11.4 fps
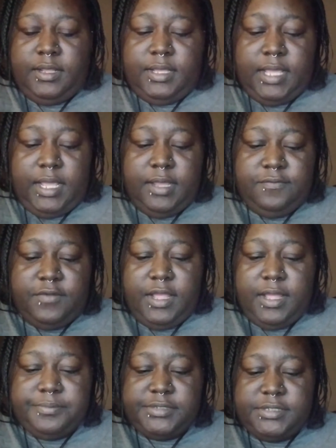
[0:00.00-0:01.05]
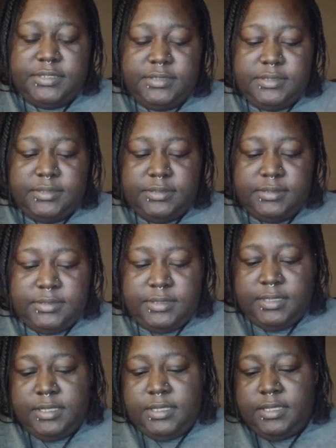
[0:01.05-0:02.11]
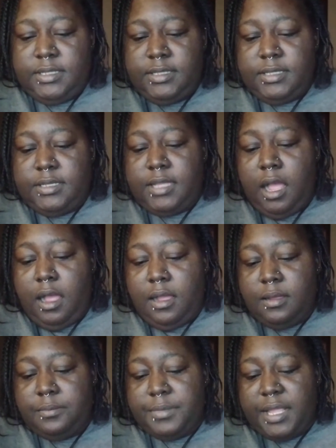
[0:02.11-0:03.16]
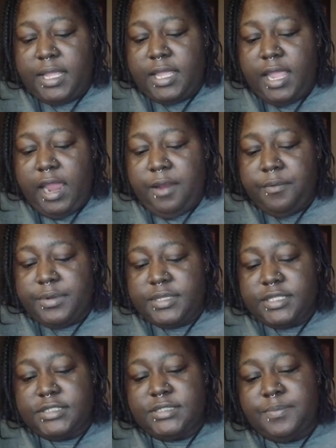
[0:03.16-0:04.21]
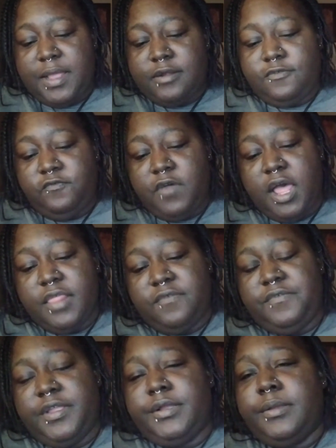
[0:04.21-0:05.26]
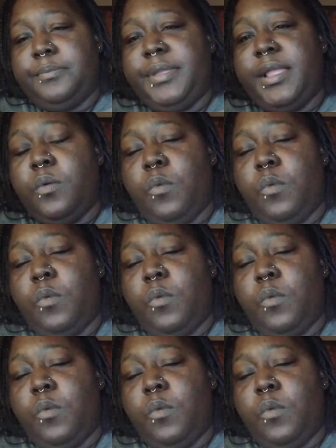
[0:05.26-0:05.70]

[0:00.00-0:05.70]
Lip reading: King of Cups. Calm and caring. This is about the father figure, being